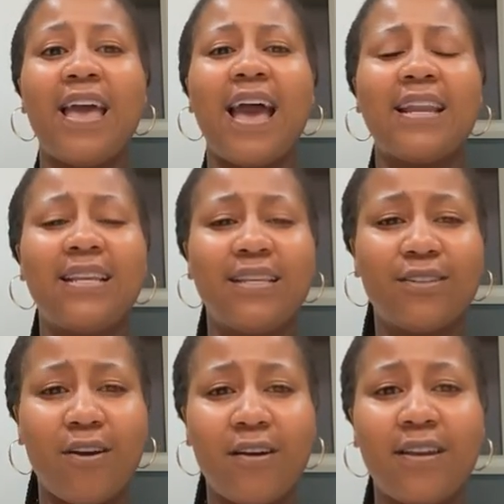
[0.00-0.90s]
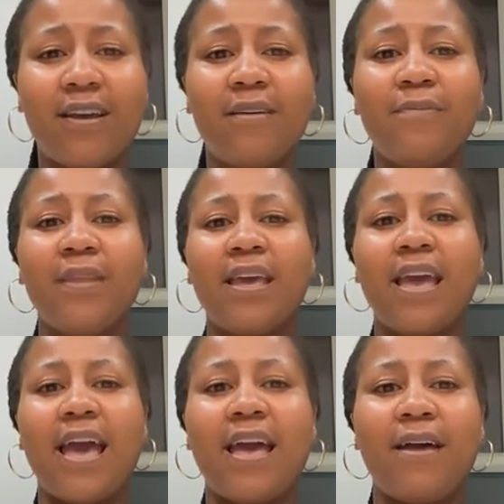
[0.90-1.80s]
and his honor
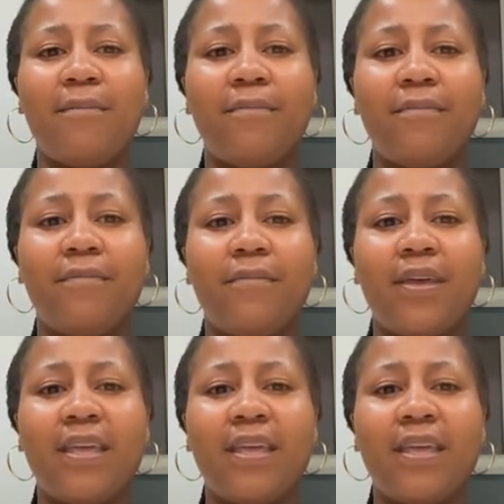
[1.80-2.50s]
um,